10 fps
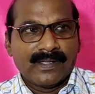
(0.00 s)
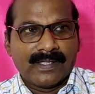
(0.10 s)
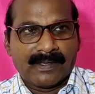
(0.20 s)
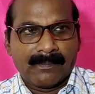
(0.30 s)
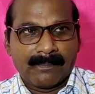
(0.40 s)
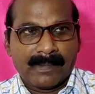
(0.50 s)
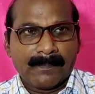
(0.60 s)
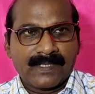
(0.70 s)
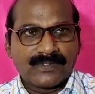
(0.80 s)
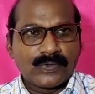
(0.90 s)

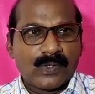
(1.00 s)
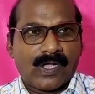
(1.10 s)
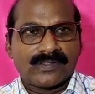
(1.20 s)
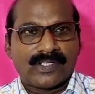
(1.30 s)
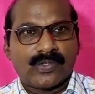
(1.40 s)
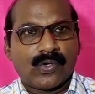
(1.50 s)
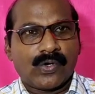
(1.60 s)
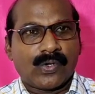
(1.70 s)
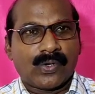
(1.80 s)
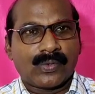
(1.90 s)
Remember to lock the
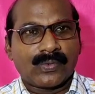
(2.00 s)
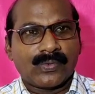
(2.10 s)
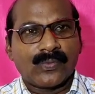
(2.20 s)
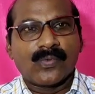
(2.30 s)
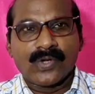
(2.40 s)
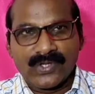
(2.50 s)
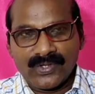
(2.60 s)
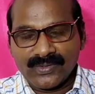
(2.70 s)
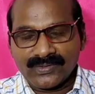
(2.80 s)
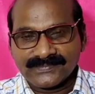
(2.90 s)
door. Won't
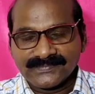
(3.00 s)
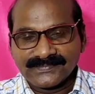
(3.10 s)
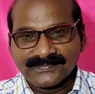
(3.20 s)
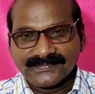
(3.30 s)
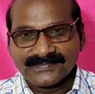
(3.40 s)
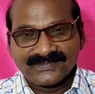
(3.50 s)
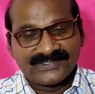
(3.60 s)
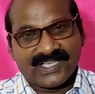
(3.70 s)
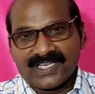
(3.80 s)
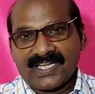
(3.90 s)
you?
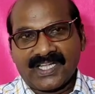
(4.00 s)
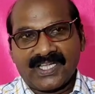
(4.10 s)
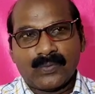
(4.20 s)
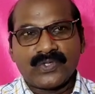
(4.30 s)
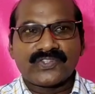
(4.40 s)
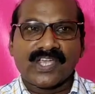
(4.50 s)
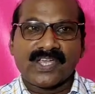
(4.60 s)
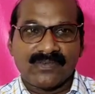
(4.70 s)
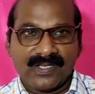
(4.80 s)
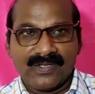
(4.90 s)
Generally we
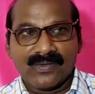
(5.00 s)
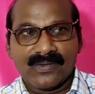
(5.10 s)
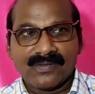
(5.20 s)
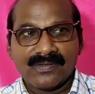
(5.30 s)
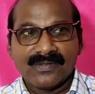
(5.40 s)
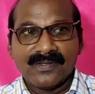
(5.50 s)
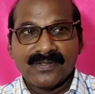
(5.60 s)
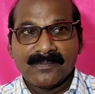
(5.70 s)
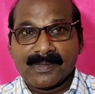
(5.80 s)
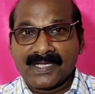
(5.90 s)
say will you,
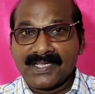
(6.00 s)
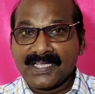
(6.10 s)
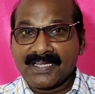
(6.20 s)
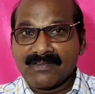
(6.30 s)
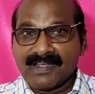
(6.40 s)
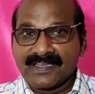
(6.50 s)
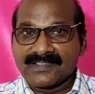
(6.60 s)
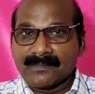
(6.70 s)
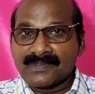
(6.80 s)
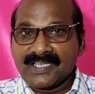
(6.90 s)
but here when
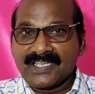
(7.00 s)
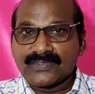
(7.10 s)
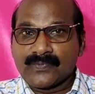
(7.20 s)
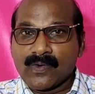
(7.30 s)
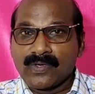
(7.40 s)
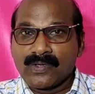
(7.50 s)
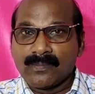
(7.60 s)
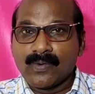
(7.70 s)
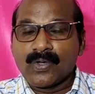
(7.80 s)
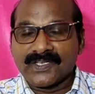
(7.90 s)
something is found
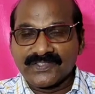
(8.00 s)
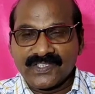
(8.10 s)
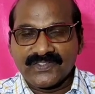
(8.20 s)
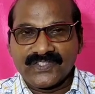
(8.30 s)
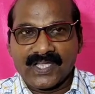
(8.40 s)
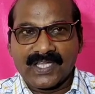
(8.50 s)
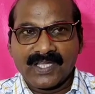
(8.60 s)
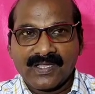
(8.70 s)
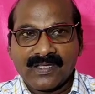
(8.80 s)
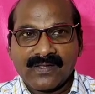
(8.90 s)
more
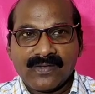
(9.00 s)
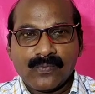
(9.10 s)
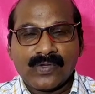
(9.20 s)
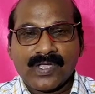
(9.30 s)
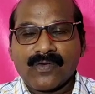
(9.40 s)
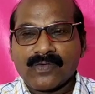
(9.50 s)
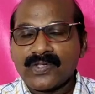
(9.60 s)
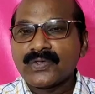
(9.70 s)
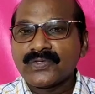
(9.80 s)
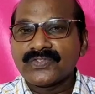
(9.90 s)
urgency, we have to
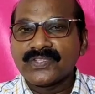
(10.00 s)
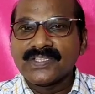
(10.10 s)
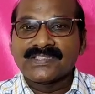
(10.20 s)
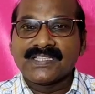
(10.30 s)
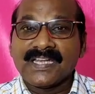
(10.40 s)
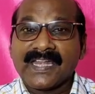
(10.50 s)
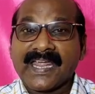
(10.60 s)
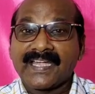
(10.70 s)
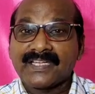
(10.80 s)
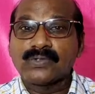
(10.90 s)
use the
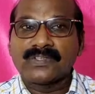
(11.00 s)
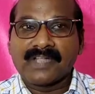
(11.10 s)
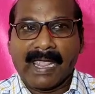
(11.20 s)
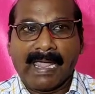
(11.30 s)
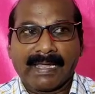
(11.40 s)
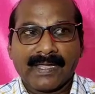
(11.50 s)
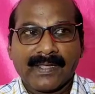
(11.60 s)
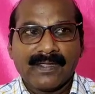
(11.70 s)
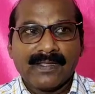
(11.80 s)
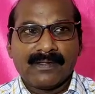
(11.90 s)
negative tag.
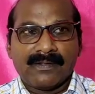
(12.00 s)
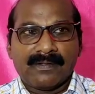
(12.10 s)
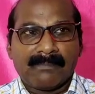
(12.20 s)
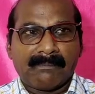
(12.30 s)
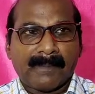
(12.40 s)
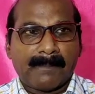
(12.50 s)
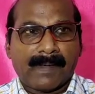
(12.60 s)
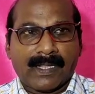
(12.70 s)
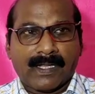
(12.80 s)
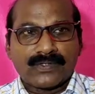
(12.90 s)

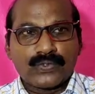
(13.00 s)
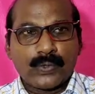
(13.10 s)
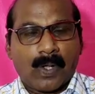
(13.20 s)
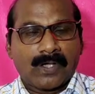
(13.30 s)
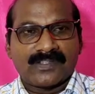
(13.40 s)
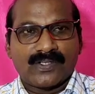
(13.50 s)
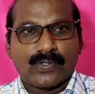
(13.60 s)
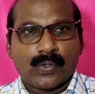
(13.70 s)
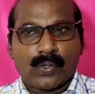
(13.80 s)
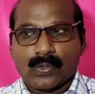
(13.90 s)
Remember to lock the
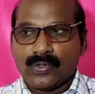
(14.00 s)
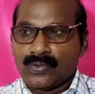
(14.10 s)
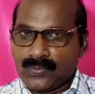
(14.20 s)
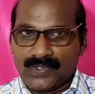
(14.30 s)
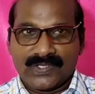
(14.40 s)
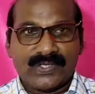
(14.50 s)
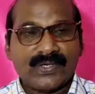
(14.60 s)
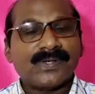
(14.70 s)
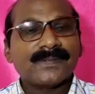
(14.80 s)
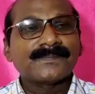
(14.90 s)
door. Won't
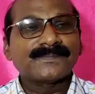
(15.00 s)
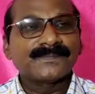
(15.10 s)
you?